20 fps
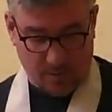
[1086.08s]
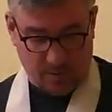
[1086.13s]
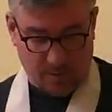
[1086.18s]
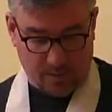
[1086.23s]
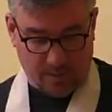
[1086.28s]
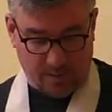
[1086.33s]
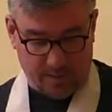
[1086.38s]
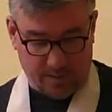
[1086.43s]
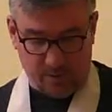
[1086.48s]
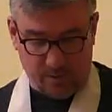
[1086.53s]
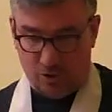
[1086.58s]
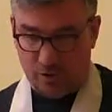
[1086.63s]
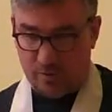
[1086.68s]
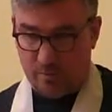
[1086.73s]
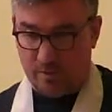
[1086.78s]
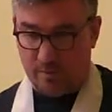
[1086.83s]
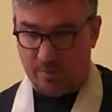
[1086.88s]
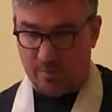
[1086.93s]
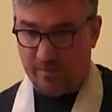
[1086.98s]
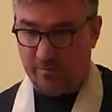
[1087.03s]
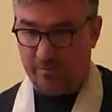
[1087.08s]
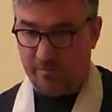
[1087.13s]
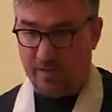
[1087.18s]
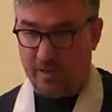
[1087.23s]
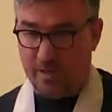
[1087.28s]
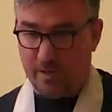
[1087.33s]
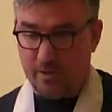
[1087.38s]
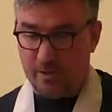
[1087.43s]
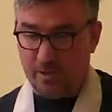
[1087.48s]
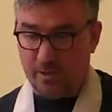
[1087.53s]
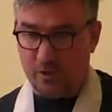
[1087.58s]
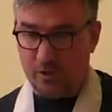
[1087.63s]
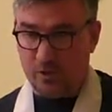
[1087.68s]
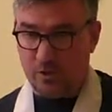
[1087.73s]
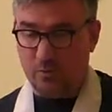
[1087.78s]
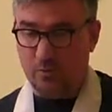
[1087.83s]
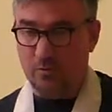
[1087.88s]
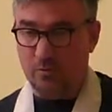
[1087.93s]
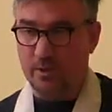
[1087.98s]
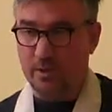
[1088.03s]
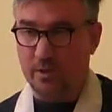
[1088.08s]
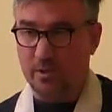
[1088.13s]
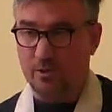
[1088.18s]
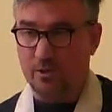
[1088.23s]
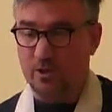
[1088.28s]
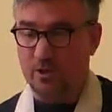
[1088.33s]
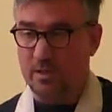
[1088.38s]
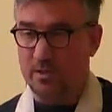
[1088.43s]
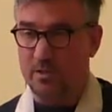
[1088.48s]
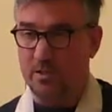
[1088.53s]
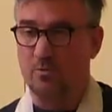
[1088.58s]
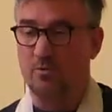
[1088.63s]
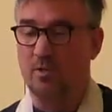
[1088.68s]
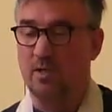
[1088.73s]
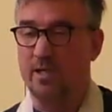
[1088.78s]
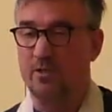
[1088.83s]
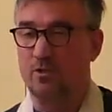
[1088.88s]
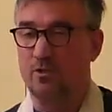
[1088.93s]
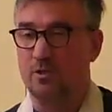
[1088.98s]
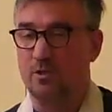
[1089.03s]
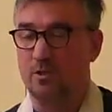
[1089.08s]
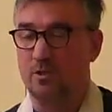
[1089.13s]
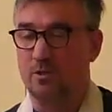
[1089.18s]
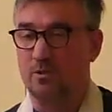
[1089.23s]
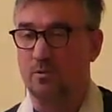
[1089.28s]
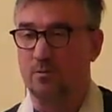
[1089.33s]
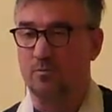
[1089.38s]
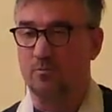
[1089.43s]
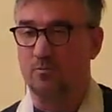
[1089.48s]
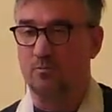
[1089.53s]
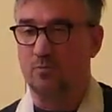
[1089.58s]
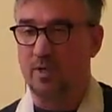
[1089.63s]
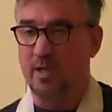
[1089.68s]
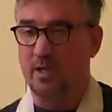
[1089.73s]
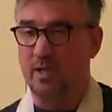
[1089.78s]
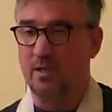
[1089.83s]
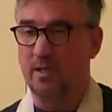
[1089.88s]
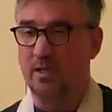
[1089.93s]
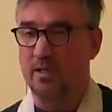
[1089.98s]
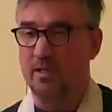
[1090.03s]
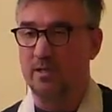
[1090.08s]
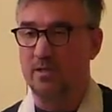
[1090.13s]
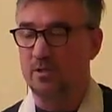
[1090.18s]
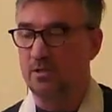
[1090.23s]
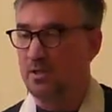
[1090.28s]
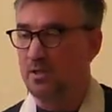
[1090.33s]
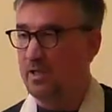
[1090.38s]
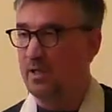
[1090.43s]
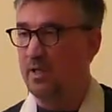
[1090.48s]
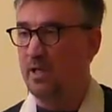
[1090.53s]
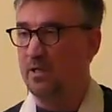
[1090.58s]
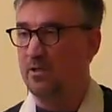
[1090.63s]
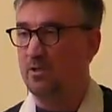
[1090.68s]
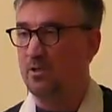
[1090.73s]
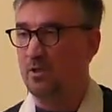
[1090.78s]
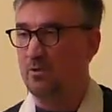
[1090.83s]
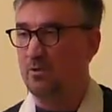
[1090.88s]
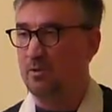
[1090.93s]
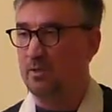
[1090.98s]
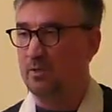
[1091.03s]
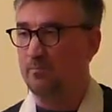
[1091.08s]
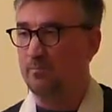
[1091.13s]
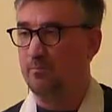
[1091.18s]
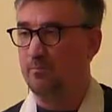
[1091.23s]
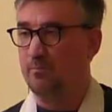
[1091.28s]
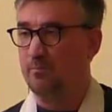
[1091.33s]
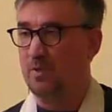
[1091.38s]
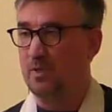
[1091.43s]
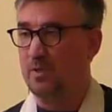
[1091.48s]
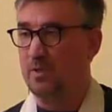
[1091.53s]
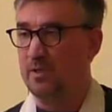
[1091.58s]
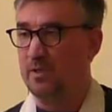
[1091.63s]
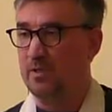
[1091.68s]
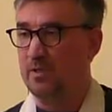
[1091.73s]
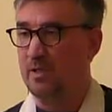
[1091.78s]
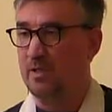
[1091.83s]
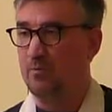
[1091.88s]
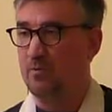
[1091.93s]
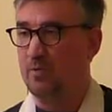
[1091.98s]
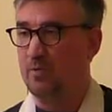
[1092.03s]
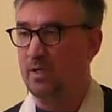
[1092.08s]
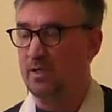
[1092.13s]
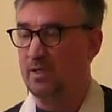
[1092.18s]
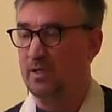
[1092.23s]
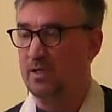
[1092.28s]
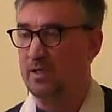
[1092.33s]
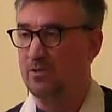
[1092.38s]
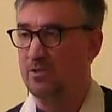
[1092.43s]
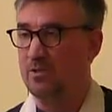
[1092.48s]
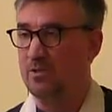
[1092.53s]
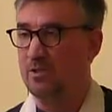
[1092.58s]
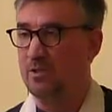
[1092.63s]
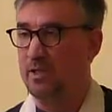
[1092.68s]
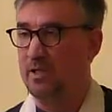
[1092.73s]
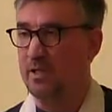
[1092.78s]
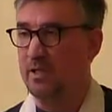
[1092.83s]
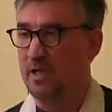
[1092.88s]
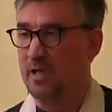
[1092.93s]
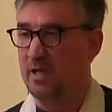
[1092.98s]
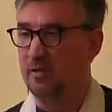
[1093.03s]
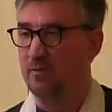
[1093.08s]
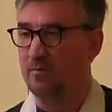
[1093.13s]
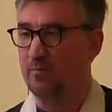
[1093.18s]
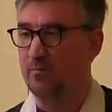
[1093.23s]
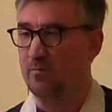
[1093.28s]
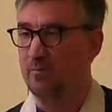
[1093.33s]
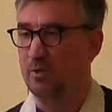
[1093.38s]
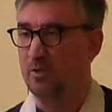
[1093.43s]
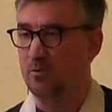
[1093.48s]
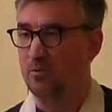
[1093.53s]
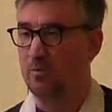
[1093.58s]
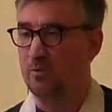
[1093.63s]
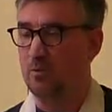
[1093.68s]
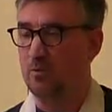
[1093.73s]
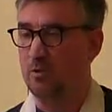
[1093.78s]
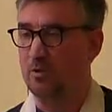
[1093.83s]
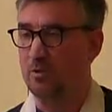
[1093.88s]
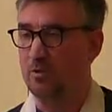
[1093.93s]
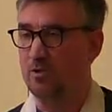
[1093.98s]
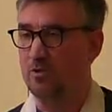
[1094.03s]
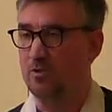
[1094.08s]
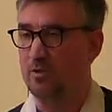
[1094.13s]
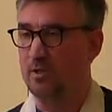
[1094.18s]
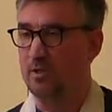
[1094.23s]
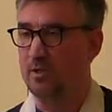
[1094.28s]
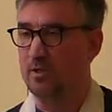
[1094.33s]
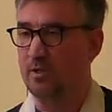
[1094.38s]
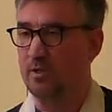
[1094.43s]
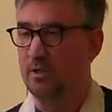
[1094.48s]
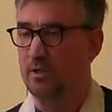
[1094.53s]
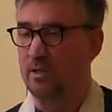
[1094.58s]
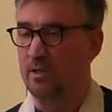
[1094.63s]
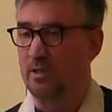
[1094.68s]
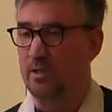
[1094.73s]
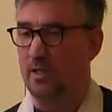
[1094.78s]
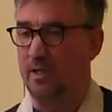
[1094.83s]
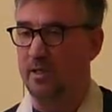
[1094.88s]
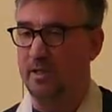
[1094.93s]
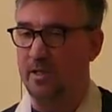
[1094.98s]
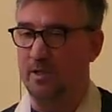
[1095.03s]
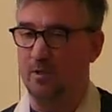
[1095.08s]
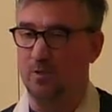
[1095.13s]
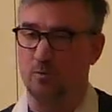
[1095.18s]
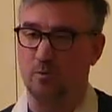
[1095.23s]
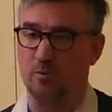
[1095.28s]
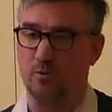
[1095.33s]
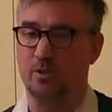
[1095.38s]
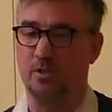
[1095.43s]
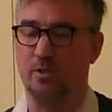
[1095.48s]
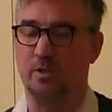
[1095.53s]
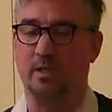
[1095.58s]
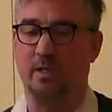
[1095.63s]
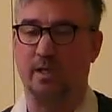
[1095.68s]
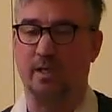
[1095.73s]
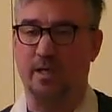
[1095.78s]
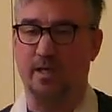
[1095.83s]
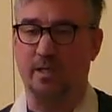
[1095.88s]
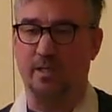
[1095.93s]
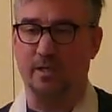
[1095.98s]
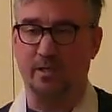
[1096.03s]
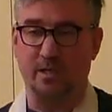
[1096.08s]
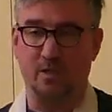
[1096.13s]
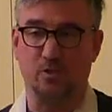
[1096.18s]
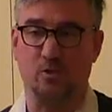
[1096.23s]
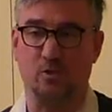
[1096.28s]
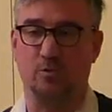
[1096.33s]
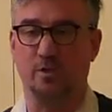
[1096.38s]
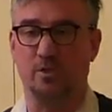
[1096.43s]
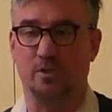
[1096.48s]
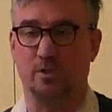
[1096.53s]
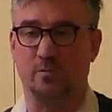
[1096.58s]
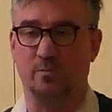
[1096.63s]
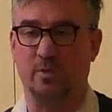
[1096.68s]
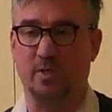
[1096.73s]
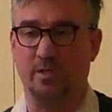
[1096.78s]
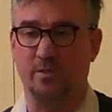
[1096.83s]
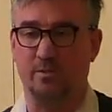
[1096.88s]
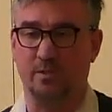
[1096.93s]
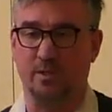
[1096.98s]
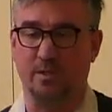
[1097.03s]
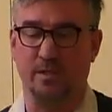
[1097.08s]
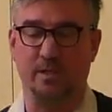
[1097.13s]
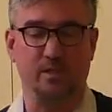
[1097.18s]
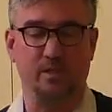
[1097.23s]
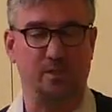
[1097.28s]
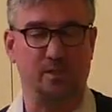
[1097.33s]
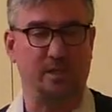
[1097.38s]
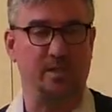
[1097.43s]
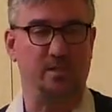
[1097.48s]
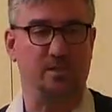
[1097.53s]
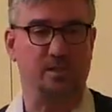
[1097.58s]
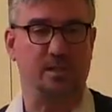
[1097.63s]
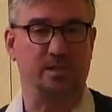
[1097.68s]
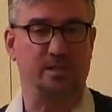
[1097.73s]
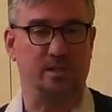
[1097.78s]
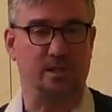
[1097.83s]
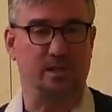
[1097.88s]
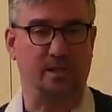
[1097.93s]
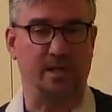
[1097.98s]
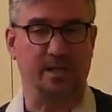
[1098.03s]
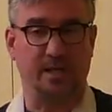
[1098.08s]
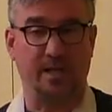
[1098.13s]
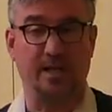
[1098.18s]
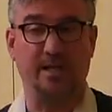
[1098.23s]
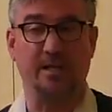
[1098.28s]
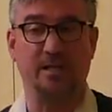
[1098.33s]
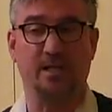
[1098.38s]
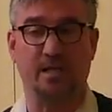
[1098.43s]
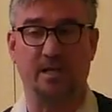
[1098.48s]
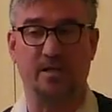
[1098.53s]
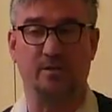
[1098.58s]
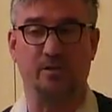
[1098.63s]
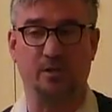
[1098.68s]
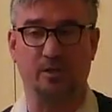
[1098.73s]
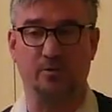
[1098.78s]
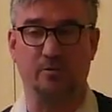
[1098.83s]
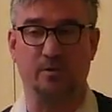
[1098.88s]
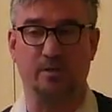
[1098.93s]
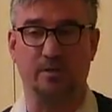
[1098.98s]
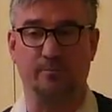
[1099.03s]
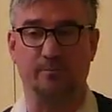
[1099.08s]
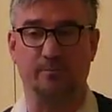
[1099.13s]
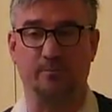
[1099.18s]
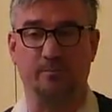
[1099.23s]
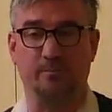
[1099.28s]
And to be fair, in the story, Shantarakshita realizes that he can't do it. Yeah, he realizes that he can't build the monastery, and he goes to the king, and he's honest about it, and he says that to the king, "I can't do it."